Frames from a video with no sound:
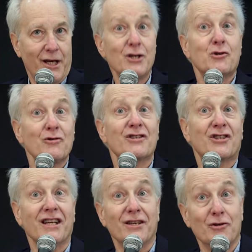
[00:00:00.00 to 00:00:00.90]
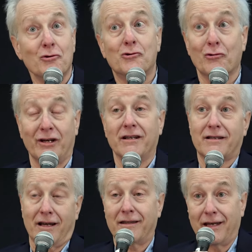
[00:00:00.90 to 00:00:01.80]
interesting
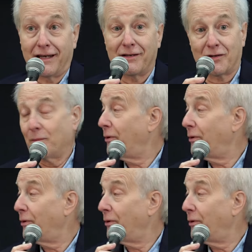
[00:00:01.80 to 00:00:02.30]
nutrients, I think is the